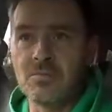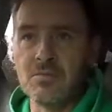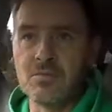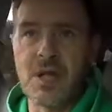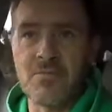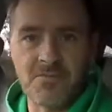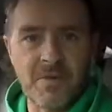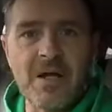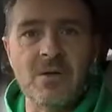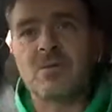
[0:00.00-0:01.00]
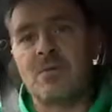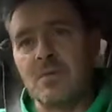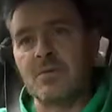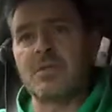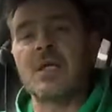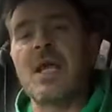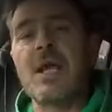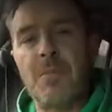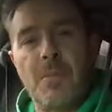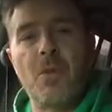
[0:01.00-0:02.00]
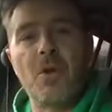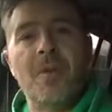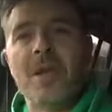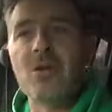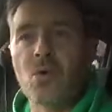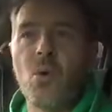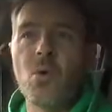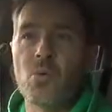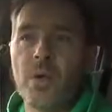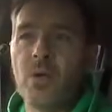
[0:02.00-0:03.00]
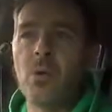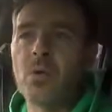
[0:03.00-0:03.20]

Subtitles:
they failed to keep a permanent court record.